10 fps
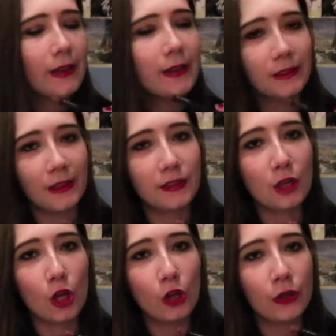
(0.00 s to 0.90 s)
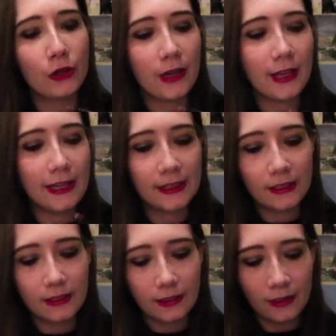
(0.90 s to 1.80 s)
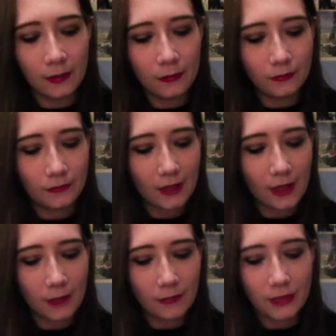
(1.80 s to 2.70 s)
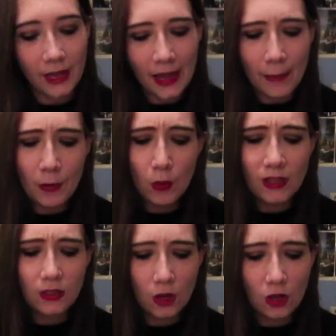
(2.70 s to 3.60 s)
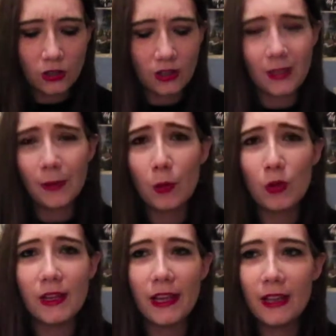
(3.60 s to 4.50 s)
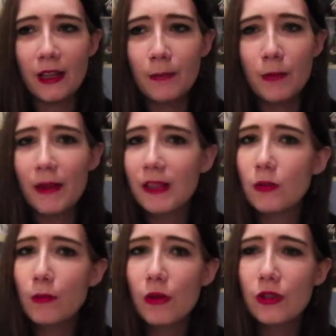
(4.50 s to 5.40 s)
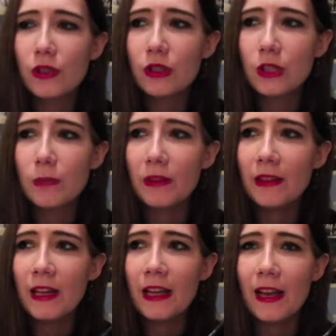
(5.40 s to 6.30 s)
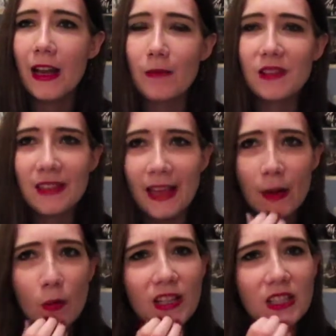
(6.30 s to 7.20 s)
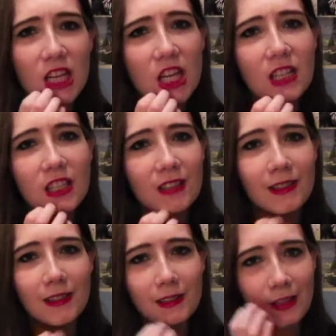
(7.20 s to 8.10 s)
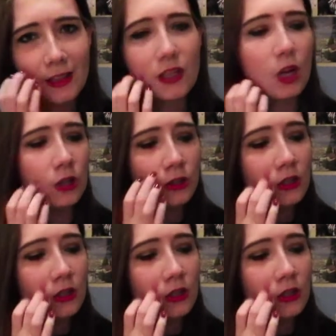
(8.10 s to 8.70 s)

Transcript: it's a nice color, and um, I'm kind of happy when it's gone because I'm not really a lip pencil person, but then again I'm sad when it's gone because it's a nice color.